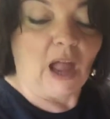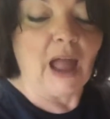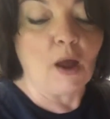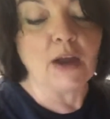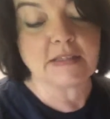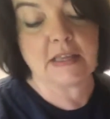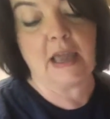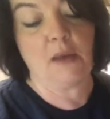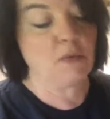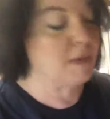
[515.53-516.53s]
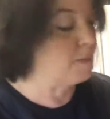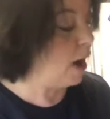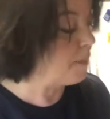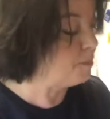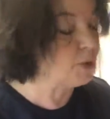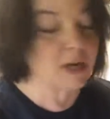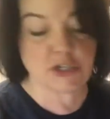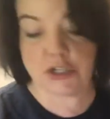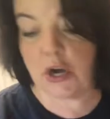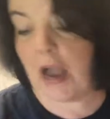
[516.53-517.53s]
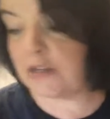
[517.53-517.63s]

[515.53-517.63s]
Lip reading: I honestly can't remember. I'm pretty sure